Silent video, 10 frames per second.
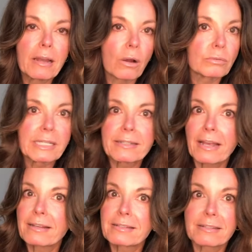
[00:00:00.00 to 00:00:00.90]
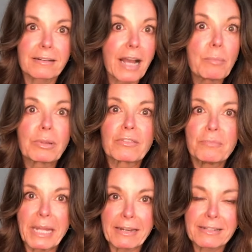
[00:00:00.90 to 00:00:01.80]
Only takes a couple of
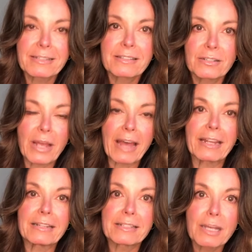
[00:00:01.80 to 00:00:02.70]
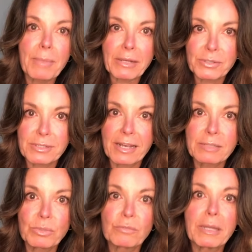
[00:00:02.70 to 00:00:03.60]
minutes to add in some exercise
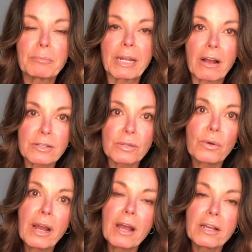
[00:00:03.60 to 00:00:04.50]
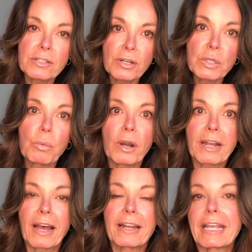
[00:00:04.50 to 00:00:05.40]
movement, but also starting to work
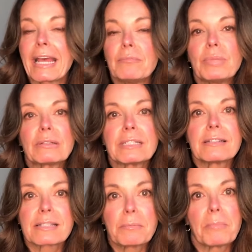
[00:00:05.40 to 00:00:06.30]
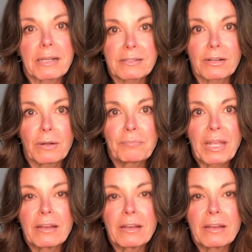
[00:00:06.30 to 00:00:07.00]
on, again, building some muscle.